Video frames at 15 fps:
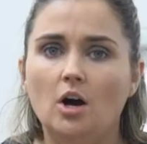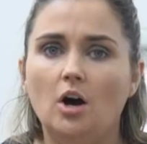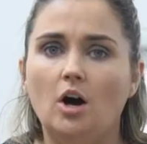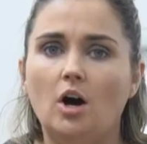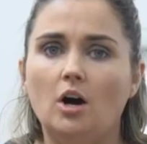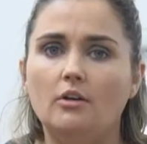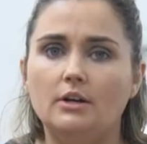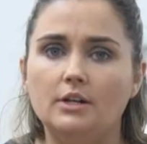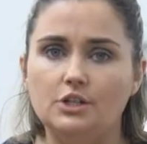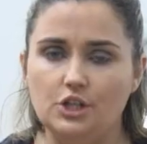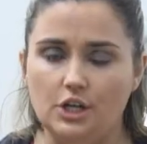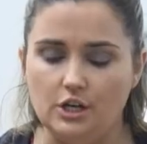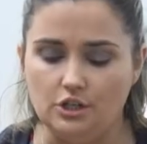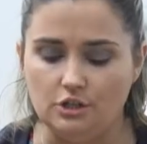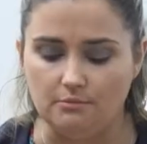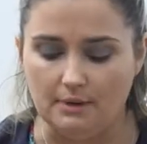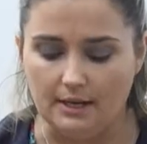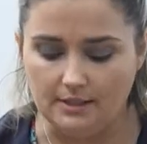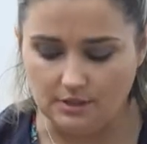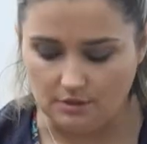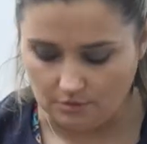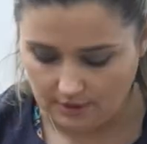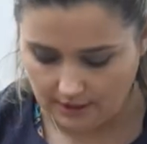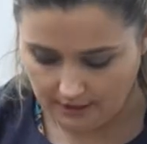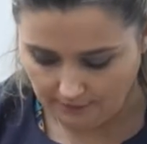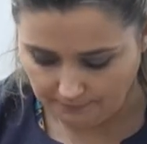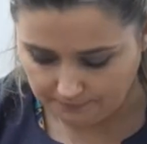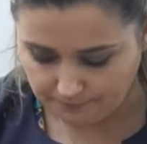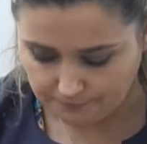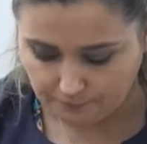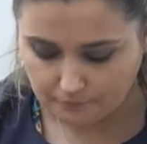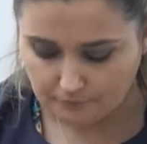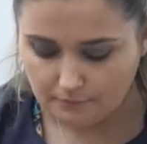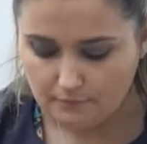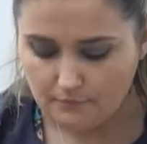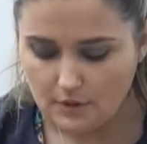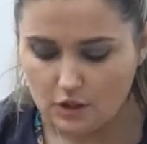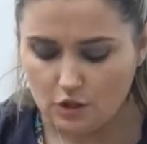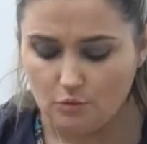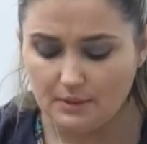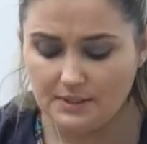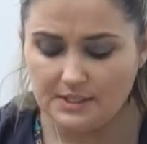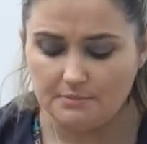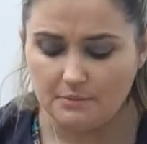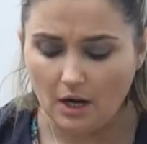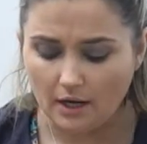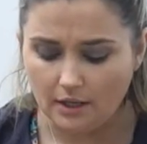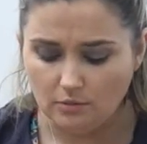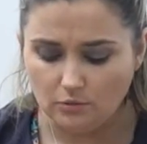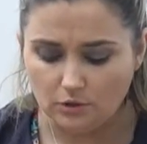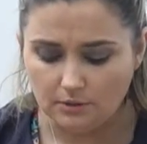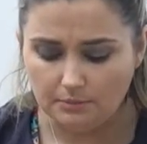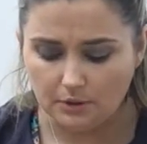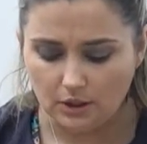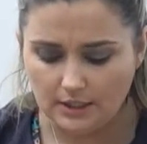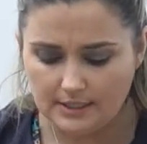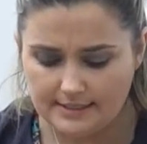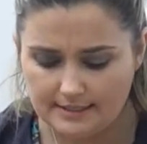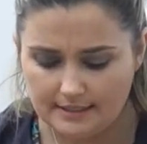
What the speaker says: or on a changing mat, okay? You want some cotton wool balls,